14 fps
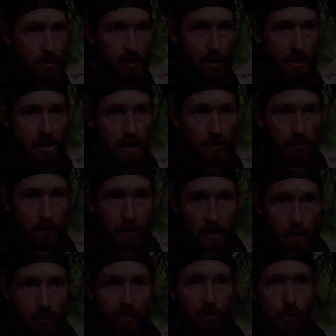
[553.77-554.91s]
When I checked the radar
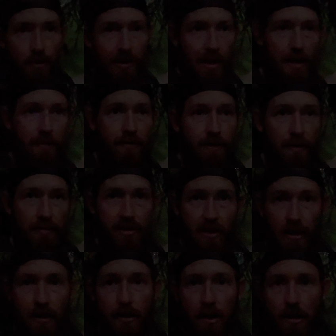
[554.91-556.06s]
before we left, everything
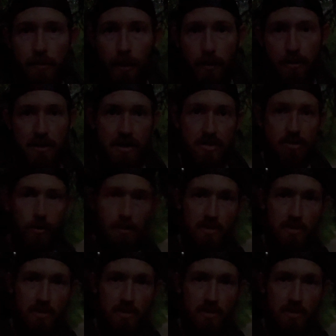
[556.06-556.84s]
it talked about was this storm is